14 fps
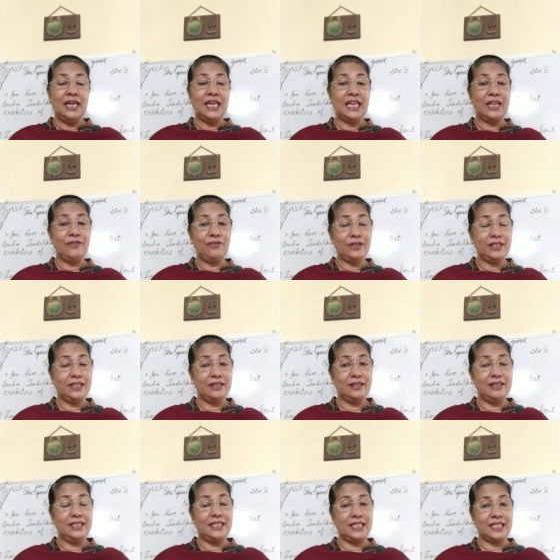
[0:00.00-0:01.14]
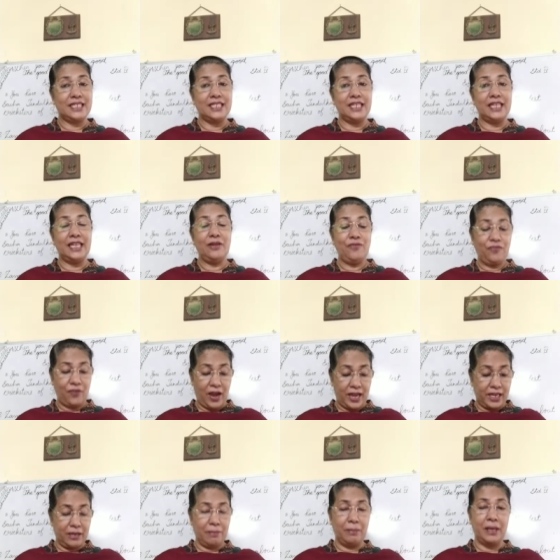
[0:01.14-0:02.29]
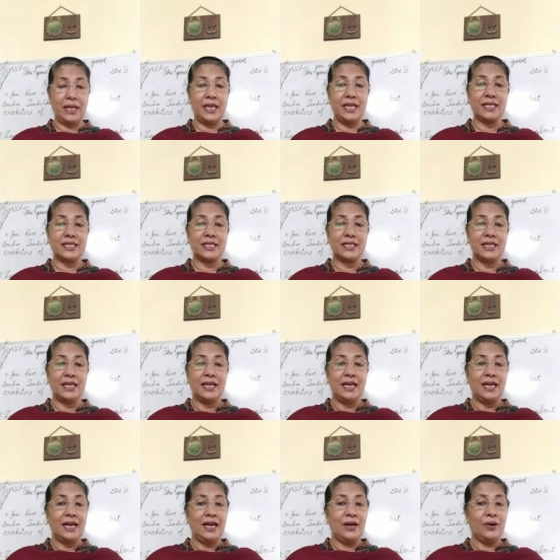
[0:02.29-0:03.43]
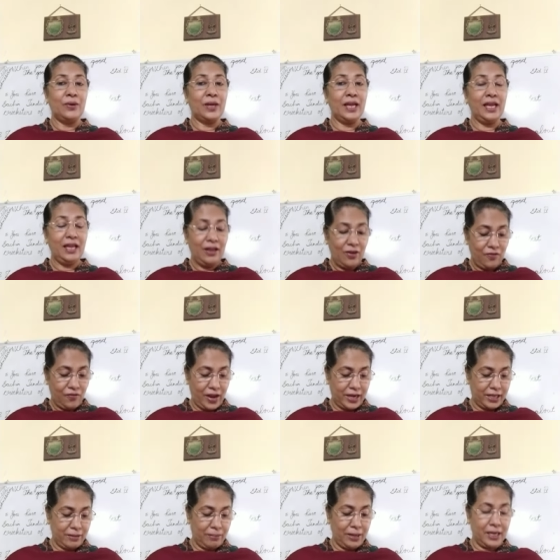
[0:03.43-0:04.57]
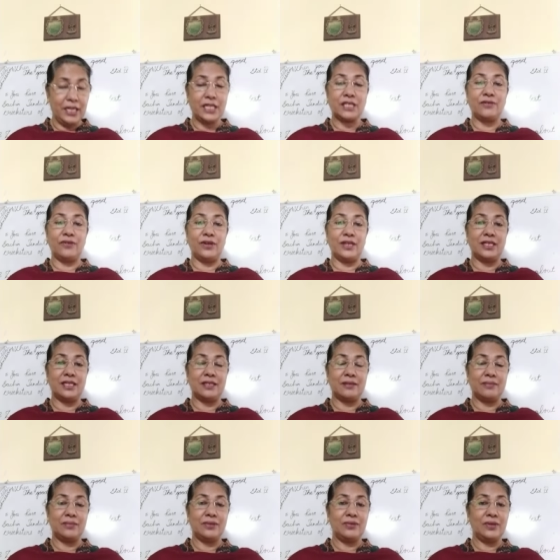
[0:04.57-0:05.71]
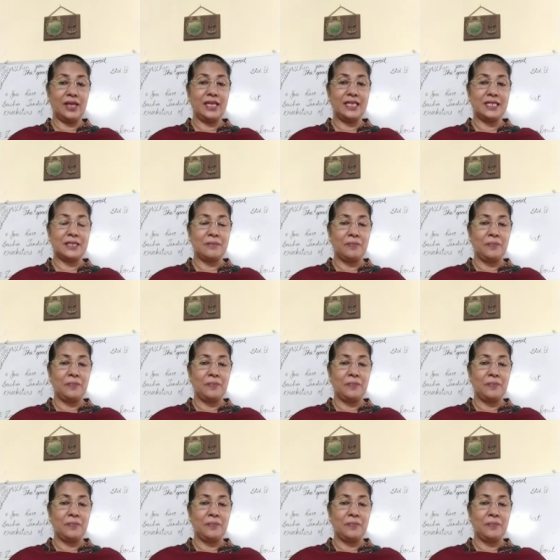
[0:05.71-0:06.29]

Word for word: refer the dictionary, find the meanings, okay? Find the meanings for it right?